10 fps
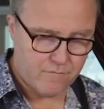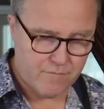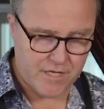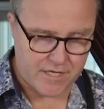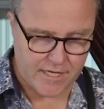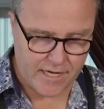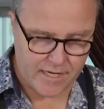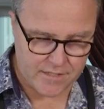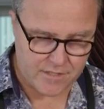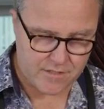be it
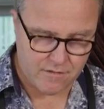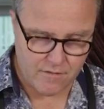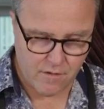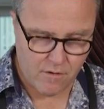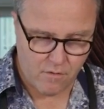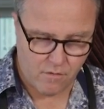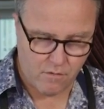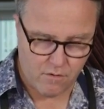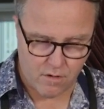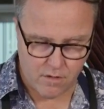gas
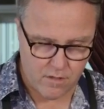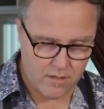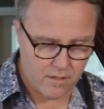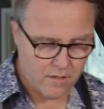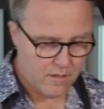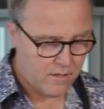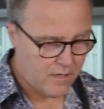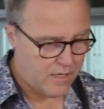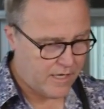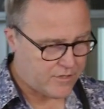or
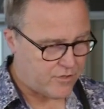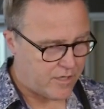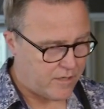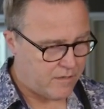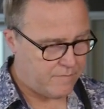electric.